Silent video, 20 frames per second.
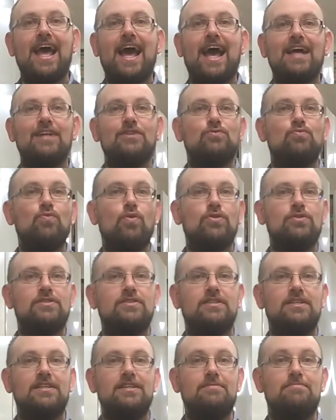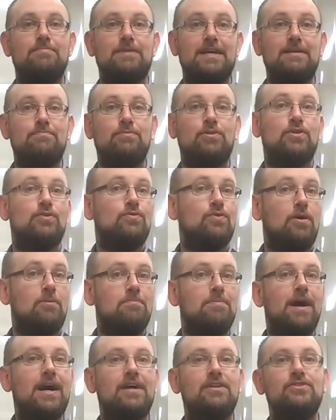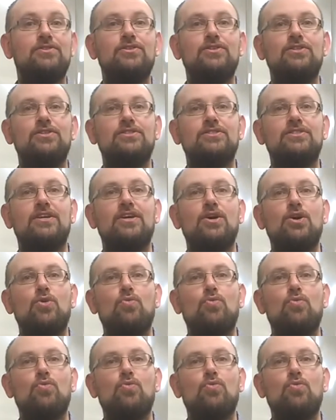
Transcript: and what the people who compiled those,